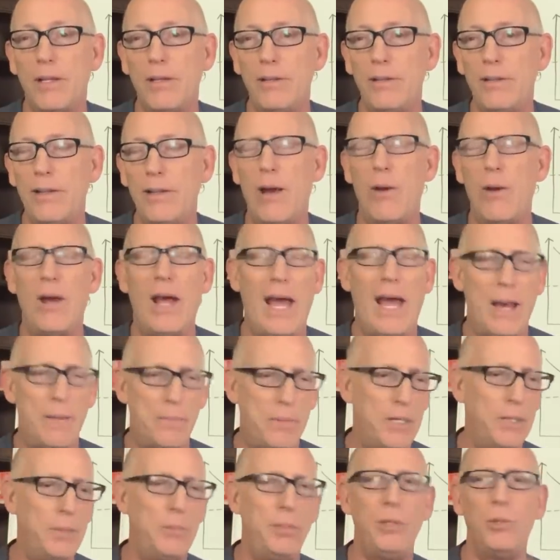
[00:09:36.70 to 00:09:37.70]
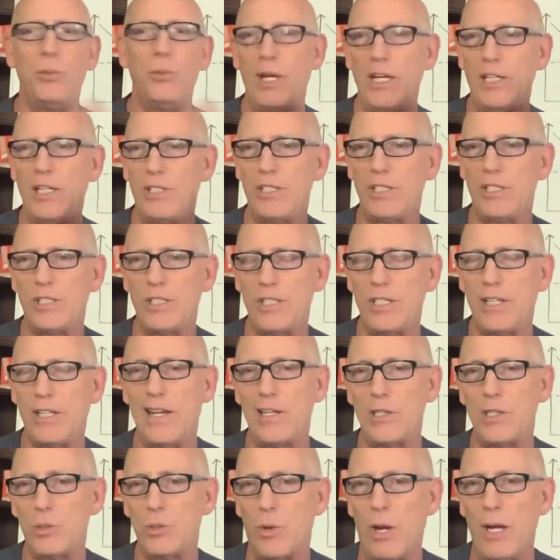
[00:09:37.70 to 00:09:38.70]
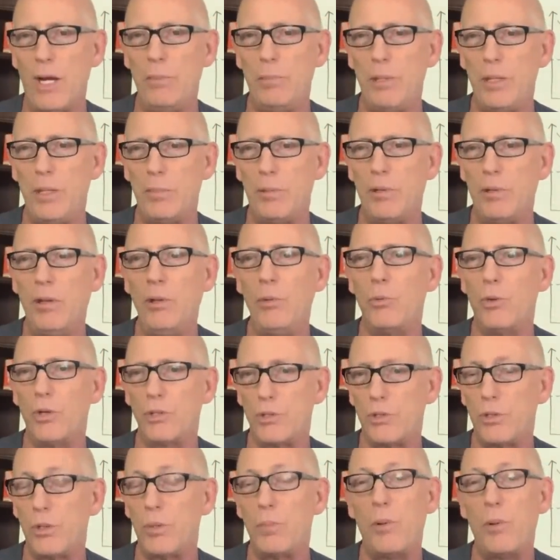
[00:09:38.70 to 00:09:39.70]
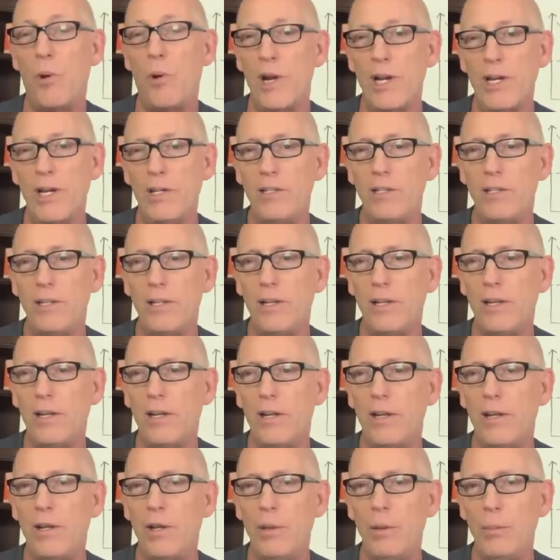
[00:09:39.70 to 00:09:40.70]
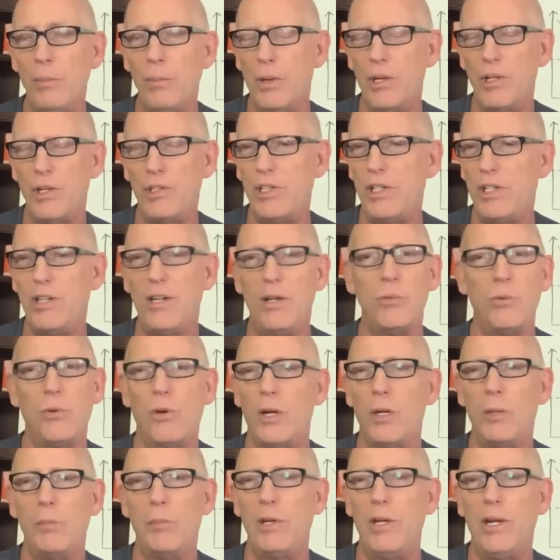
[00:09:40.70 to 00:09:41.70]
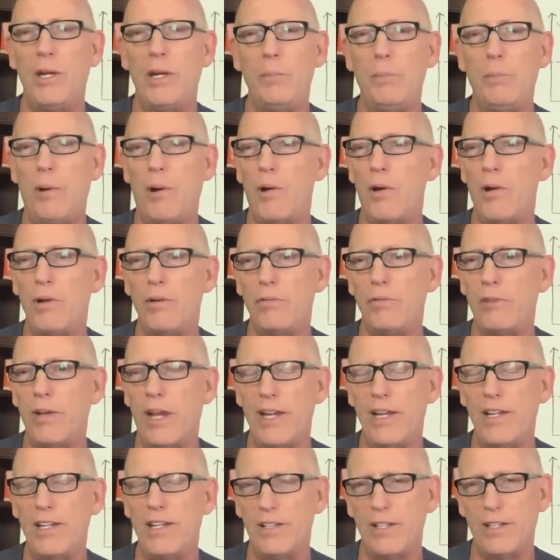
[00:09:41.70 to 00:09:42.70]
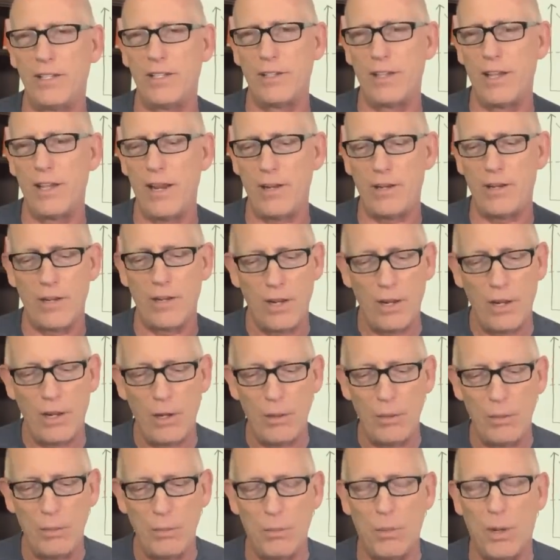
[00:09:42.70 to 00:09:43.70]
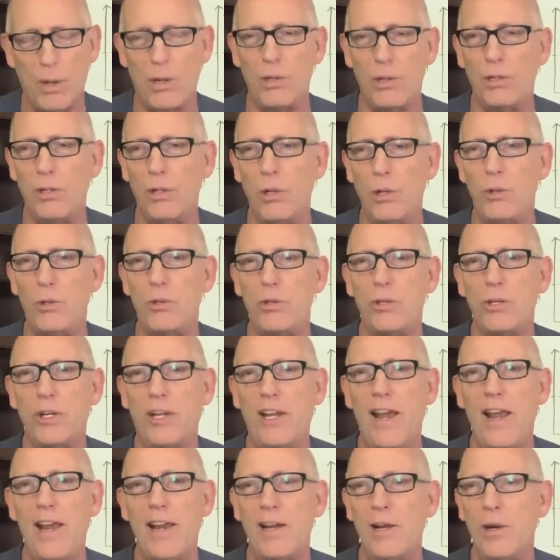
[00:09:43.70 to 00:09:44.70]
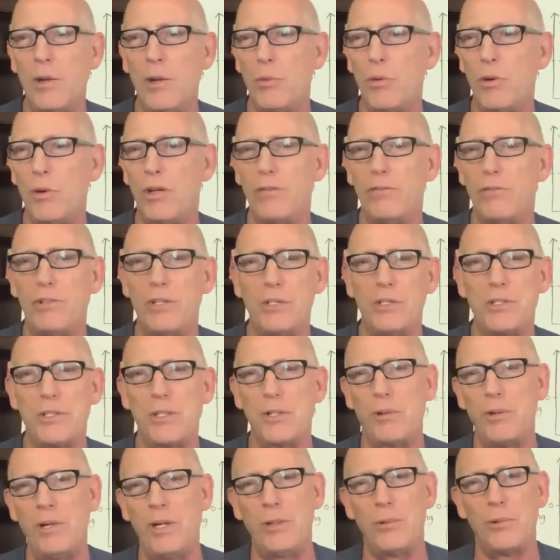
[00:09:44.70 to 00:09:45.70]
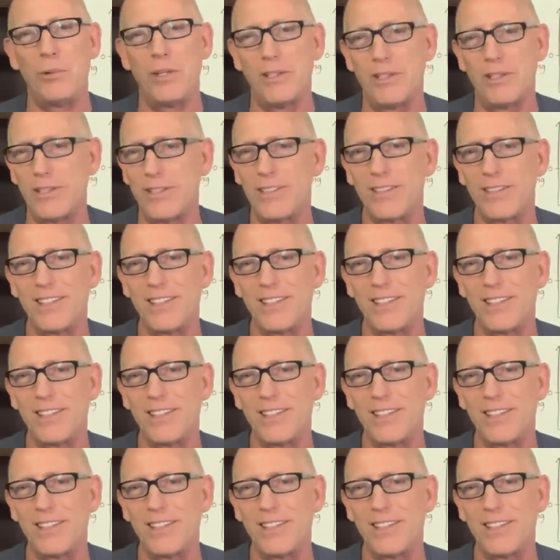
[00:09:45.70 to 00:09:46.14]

Now, I happen to be racist against white people, was her point, but she didn't want to be part of anything that Martin Luther King would have disagreed with